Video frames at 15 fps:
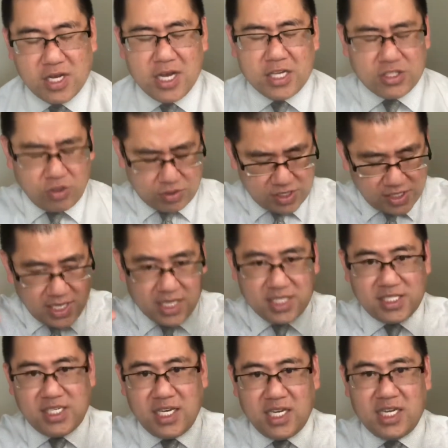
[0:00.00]
So
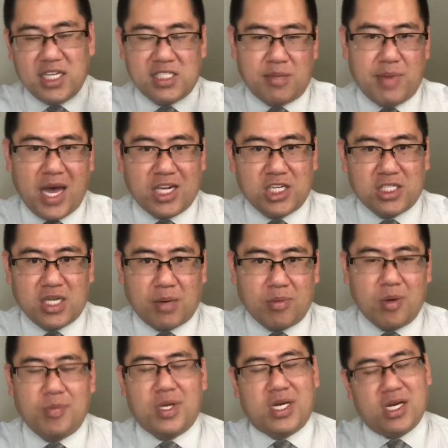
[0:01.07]
16 is the magic number
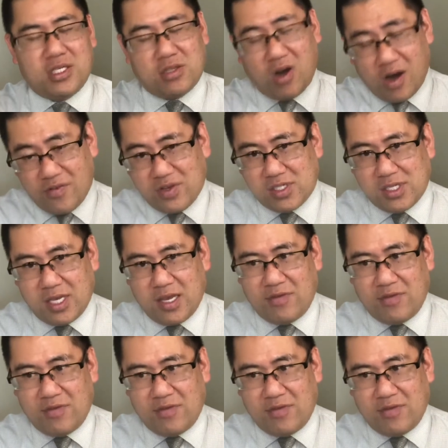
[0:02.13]
because obviously,